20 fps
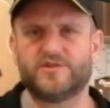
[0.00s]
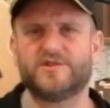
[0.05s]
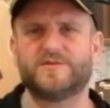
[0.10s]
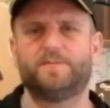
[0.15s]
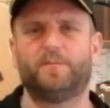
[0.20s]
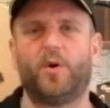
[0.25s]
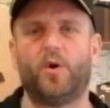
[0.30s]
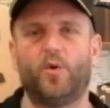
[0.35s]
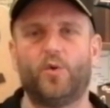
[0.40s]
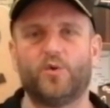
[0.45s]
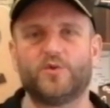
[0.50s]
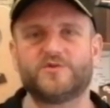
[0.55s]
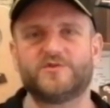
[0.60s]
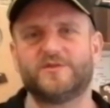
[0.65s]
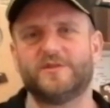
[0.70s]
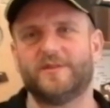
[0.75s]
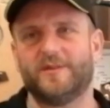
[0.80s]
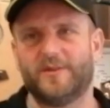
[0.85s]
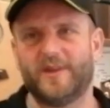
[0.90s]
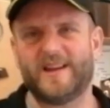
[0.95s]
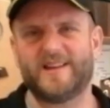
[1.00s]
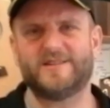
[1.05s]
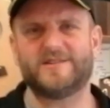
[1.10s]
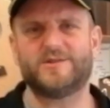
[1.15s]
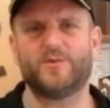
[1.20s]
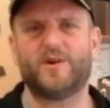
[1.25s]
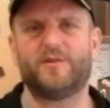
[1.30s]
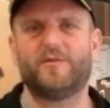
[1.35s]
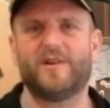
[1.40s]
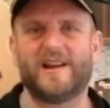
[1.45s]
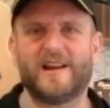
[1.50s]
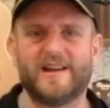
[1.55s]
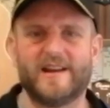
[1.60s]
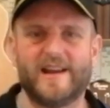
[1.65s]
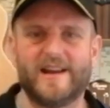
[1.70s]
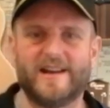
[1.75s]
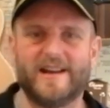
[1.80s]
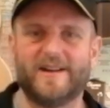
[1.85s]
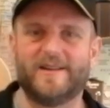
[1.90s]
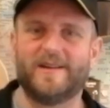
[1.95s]
So just pause, think, do I
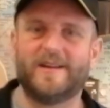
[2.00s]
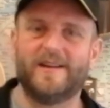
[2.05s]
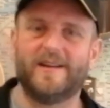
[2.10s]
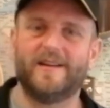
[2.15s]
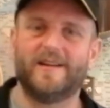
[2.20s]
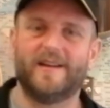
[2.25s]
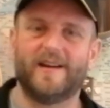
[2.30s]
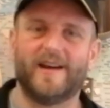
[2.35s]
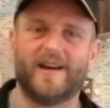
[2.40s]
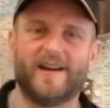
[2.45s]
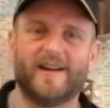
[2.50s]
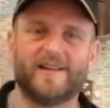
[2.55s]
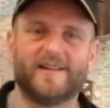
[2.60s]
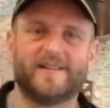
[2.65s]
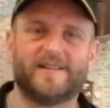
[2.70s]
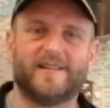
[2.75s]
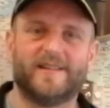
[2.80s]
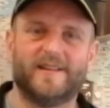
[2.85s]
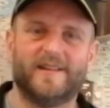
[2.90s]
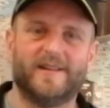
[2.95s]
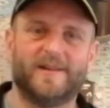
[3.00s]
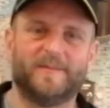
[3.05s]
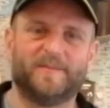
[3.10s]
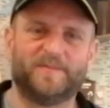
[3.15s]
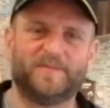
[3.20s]
really need it? And,